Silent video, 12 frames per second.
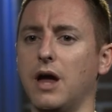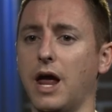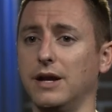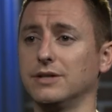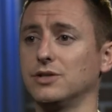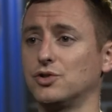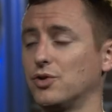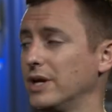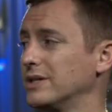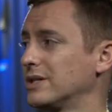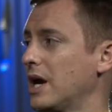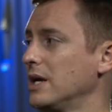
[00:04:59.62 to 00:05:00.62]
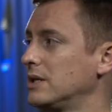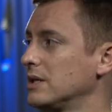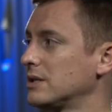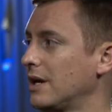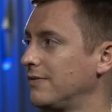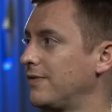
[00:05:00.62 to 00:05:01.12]
and as a trained
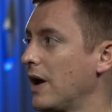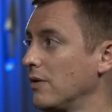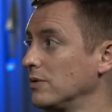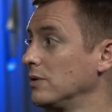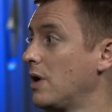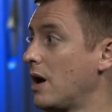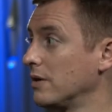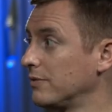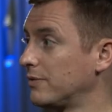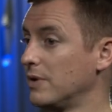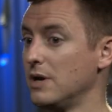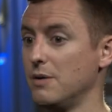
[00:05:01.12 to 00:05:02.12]
scientist, I found a lot of